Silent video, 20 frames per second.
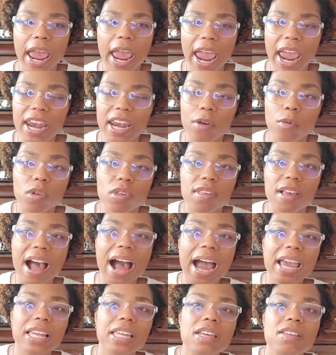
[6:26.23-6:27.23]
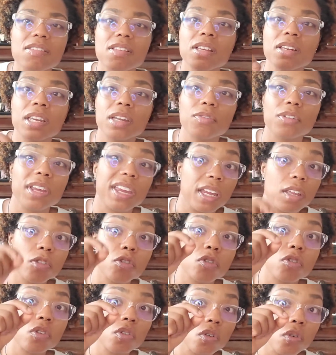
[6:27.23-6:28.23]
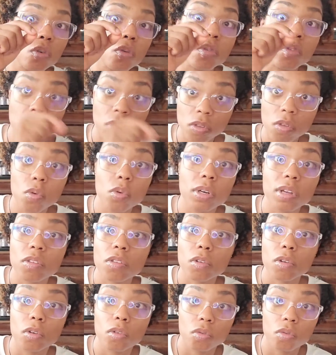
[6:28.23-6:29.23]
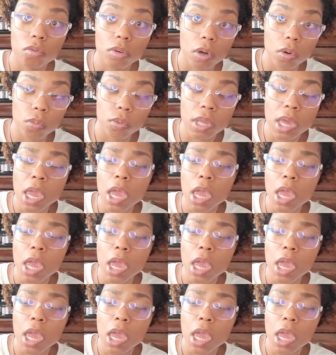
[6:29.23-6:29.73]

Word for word: and it was highly significant to Tsuna's growth.